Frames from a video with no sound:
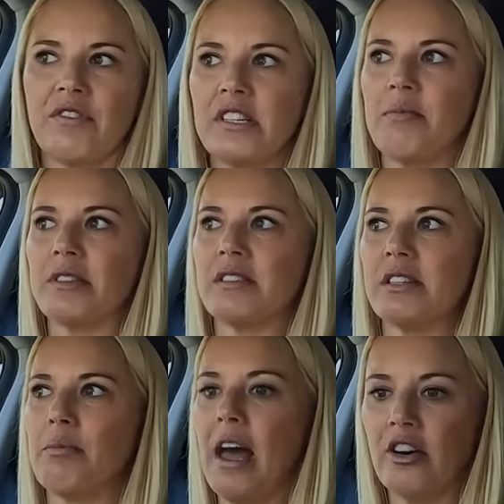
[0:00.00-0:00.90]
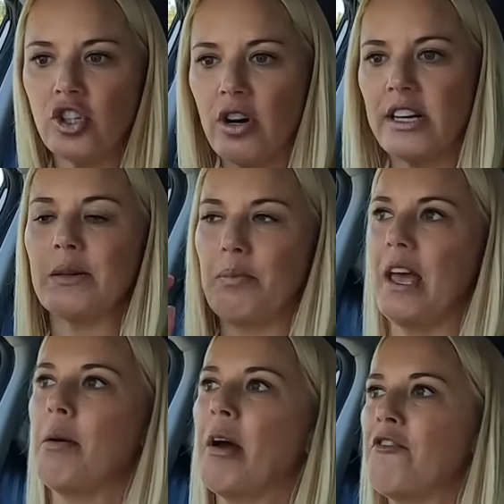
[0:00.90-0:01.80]
infotainment system and trying to
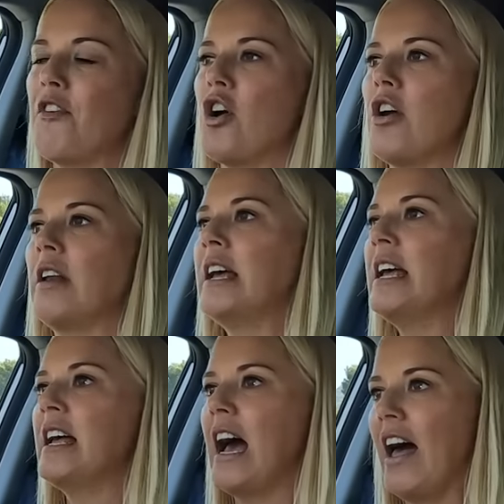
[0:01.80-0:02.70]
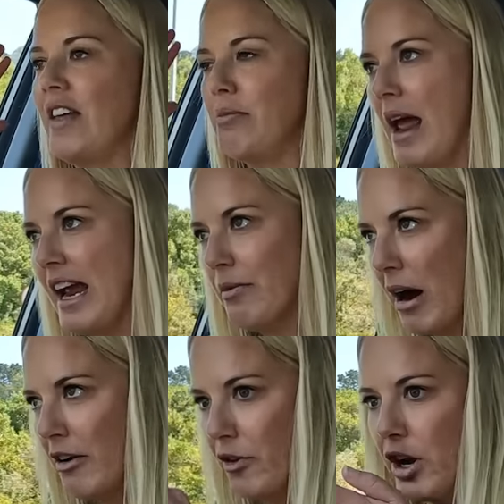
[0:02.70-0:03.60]
pair my phone and then make
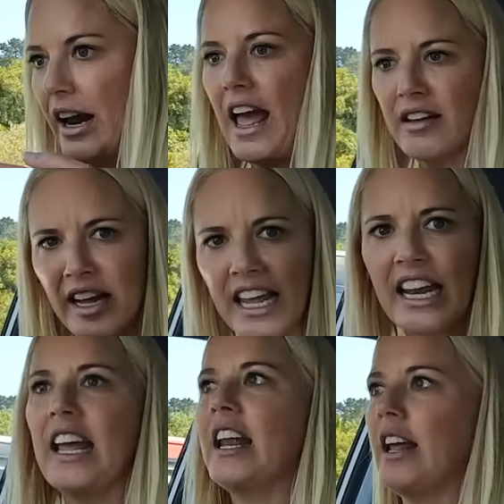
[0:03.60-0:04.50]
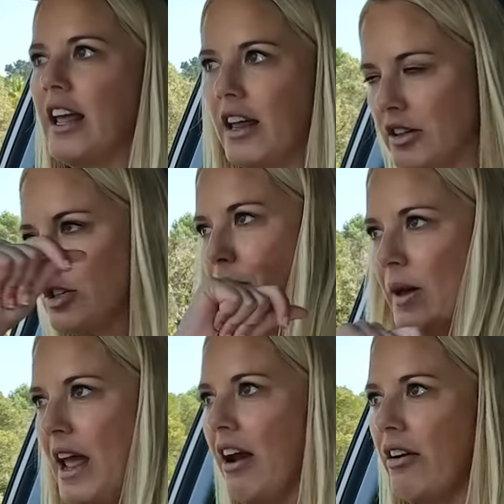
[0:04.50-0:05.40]
my phone, like as I get in to
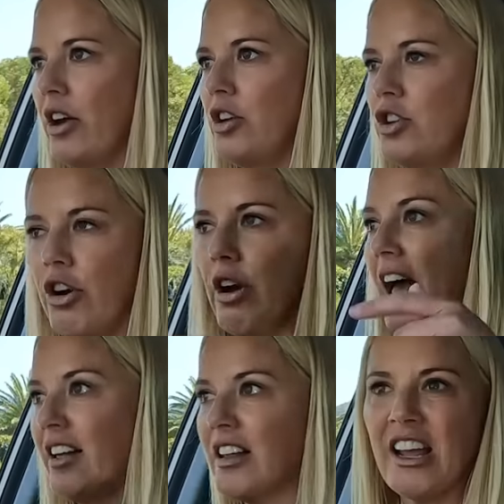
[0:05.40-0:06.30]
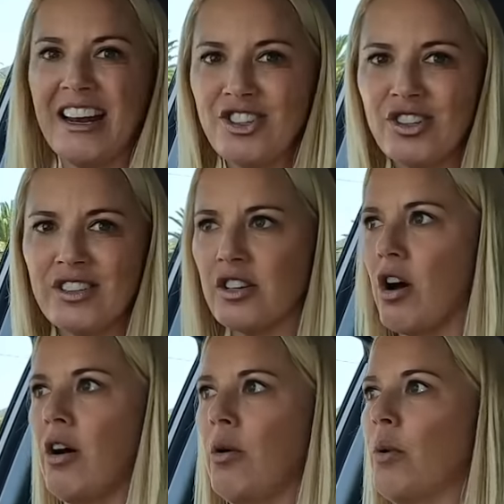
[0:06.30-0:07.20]
pair, you know, as I get into this
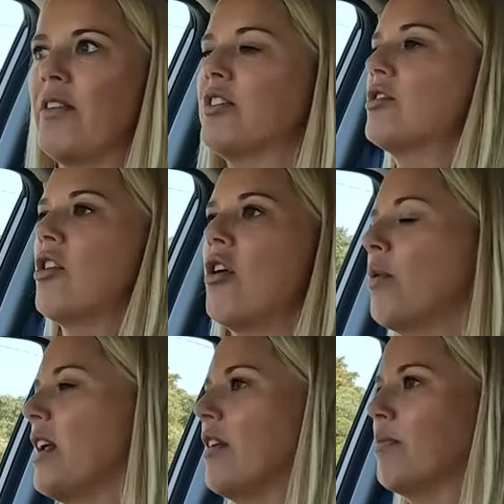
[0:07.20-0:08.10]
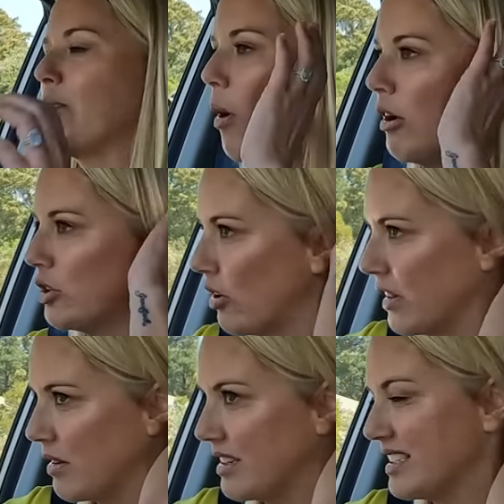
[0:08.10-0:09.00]
car, whatever song, whatever
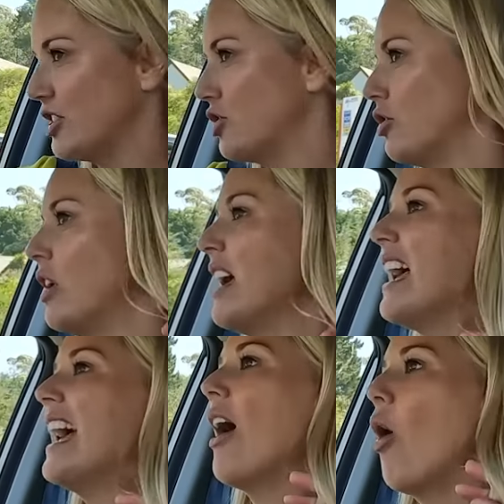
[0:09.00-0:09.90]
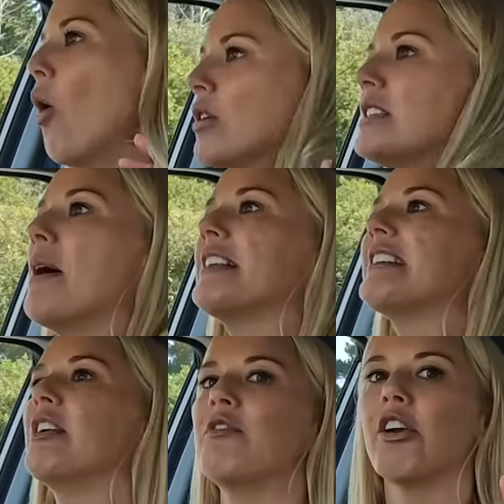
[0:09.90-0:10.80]
podcast I was listening to,
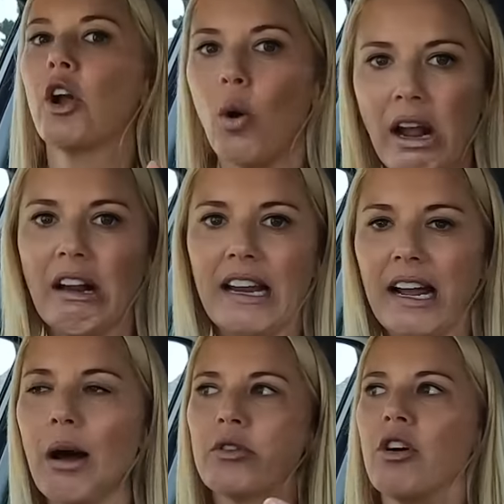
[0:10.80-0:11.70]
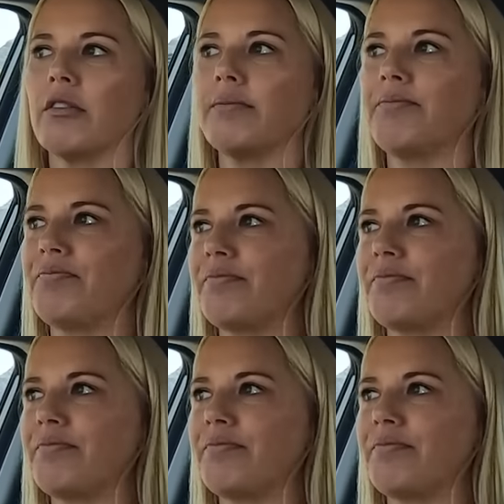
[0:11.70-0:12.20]
automatically and very quickly comes on.